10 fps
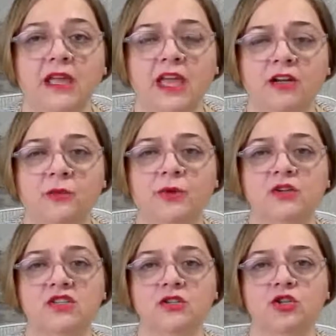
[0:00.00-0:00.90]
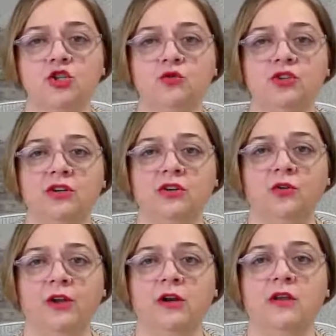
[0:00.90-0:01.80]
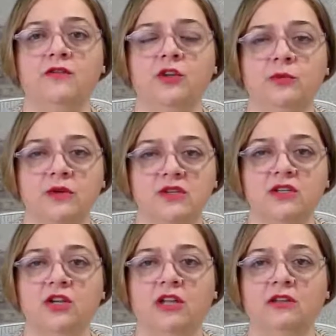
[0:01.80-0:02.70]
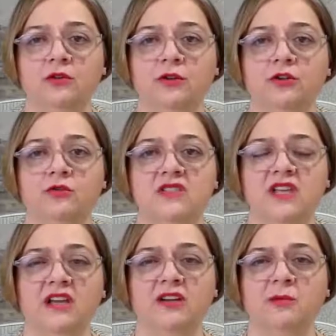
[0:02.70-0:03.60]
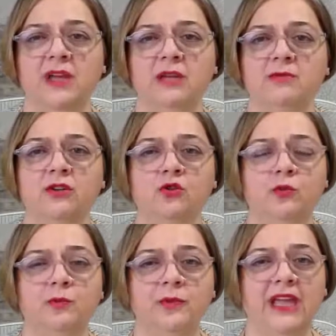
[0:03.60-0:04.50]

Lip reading: Can a person sue their lawyer if the person got the lawyer to sign a paper to